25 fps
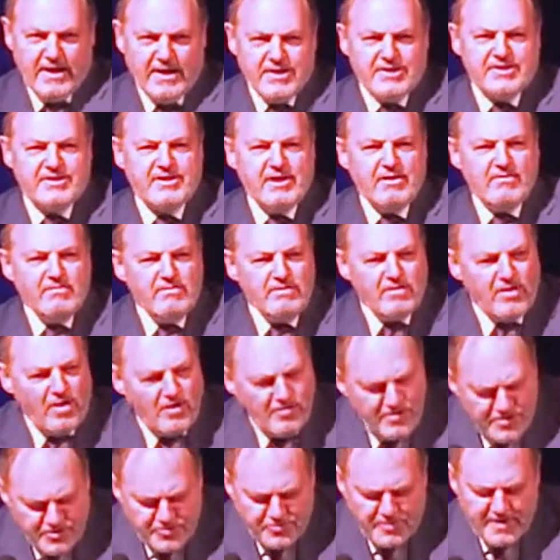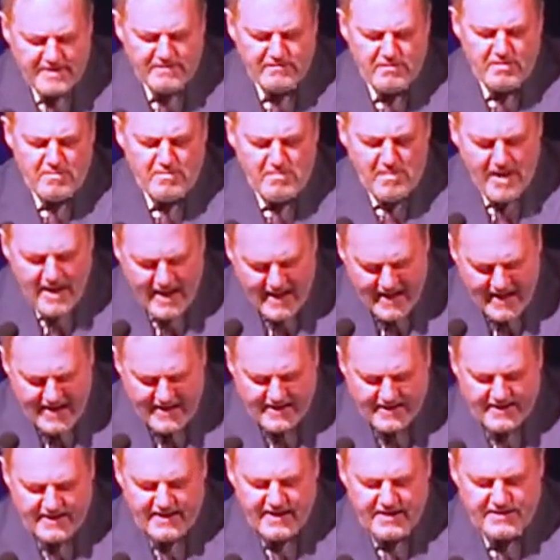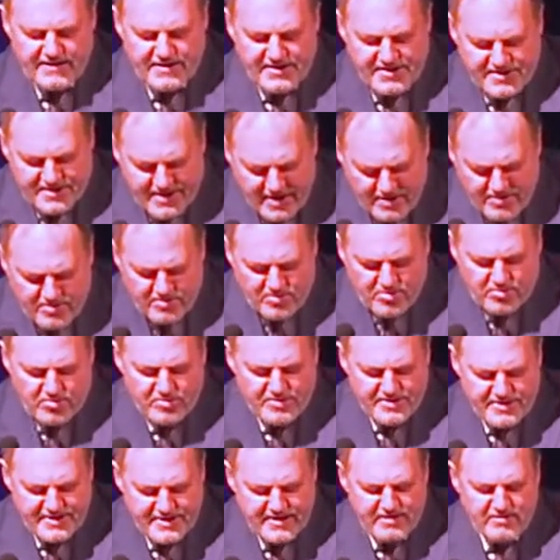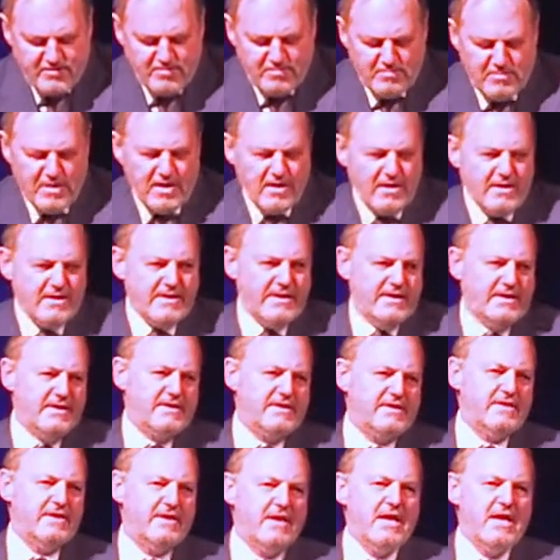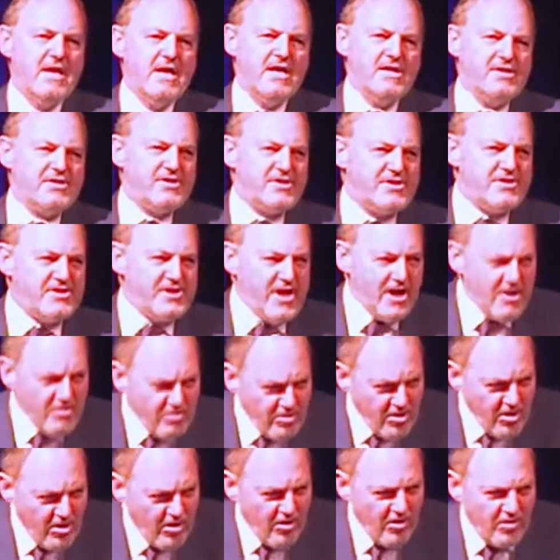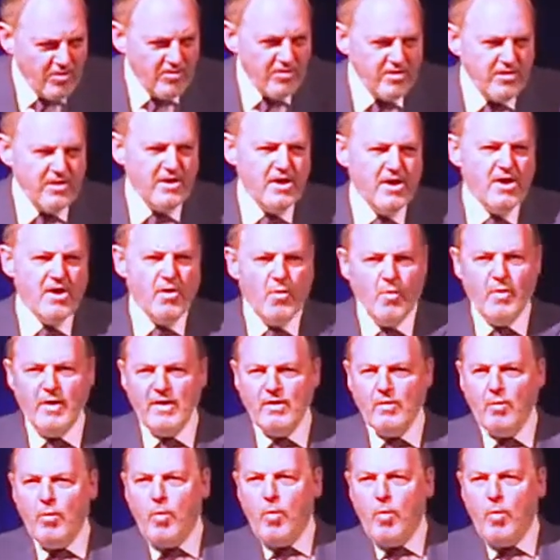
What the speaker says: so long as we remain in the so-called single market, so long will